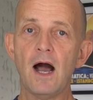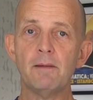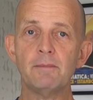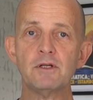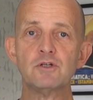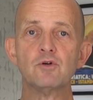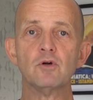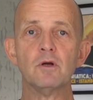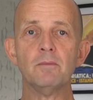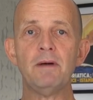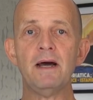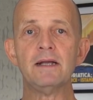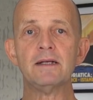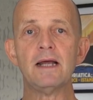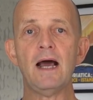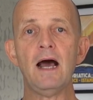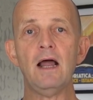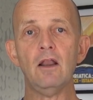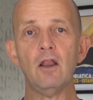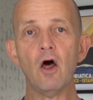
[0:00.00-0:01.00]
I'm going to talk about
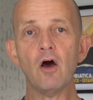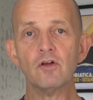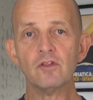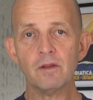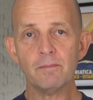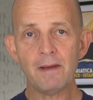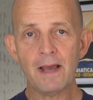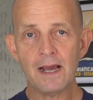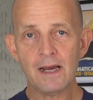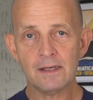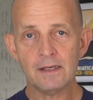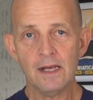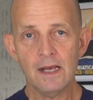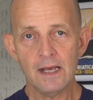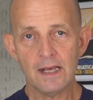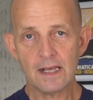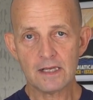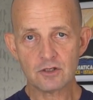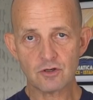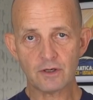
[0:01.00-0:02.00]
how long the ban
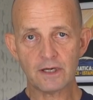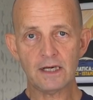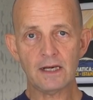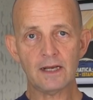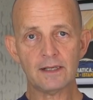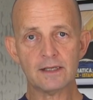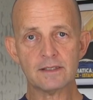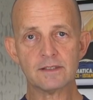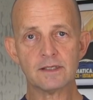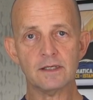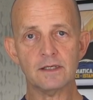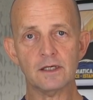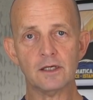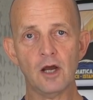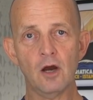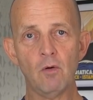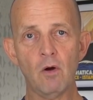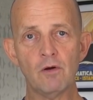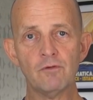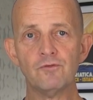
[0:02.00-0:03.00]
is looking like it's going to
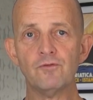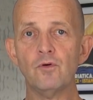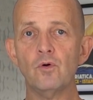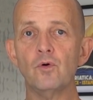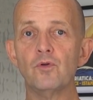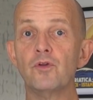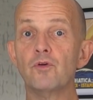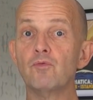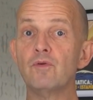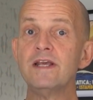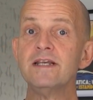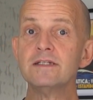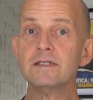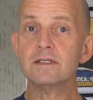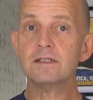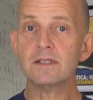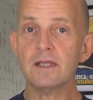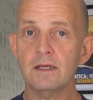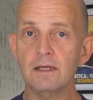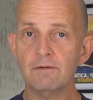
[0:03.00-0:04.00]
go on for, the
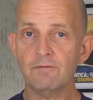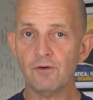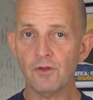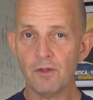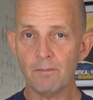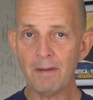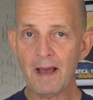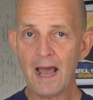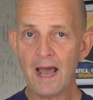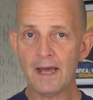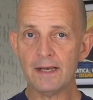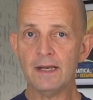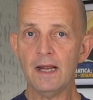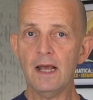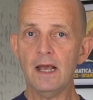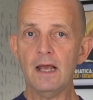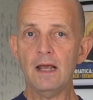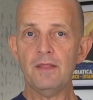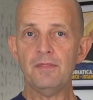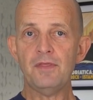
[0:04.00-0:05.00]
reasons for the ban
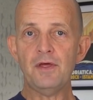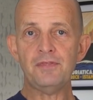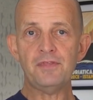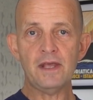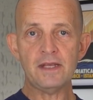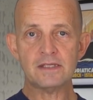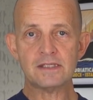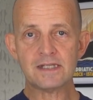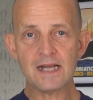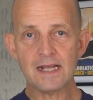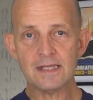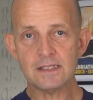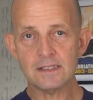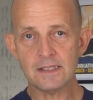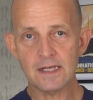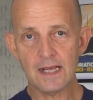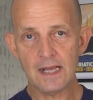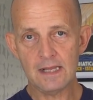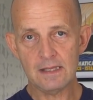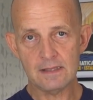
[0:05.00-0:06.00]
that they
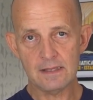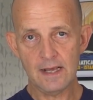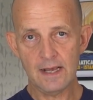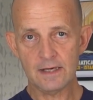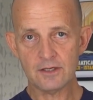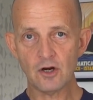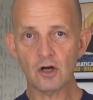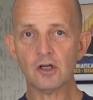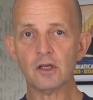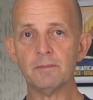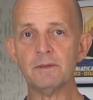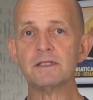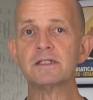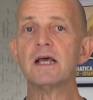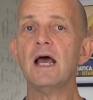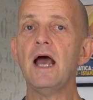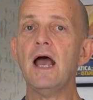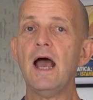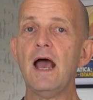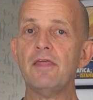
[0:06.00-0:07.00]
stated in their document,
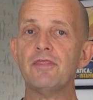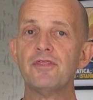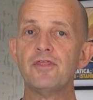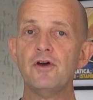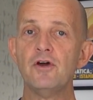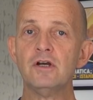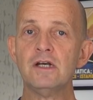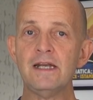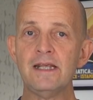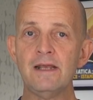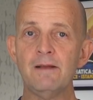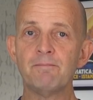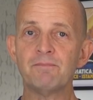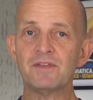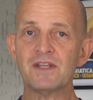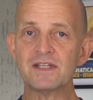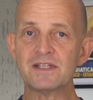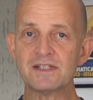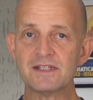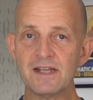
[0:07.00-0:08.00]
and thirdly,
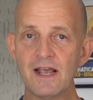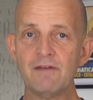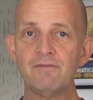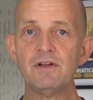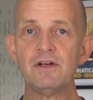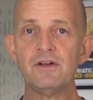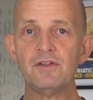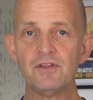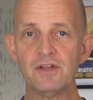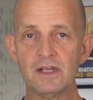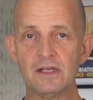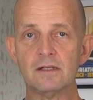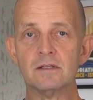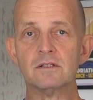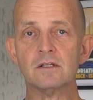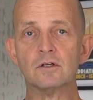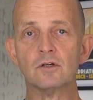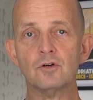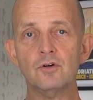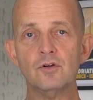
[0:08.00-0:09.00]
the 7 things
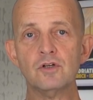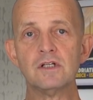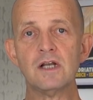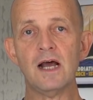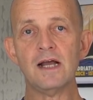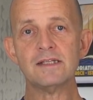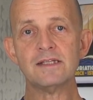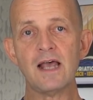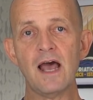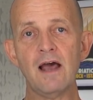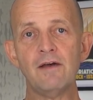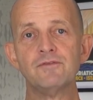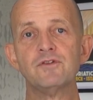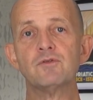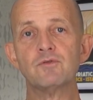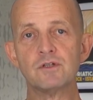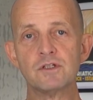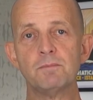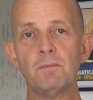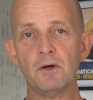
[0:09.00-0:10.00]
the cruise lines have to
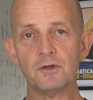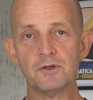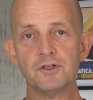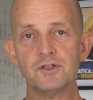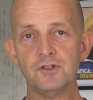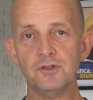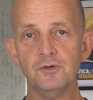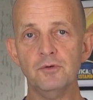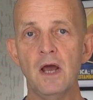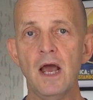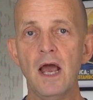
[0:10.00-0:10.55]
respond to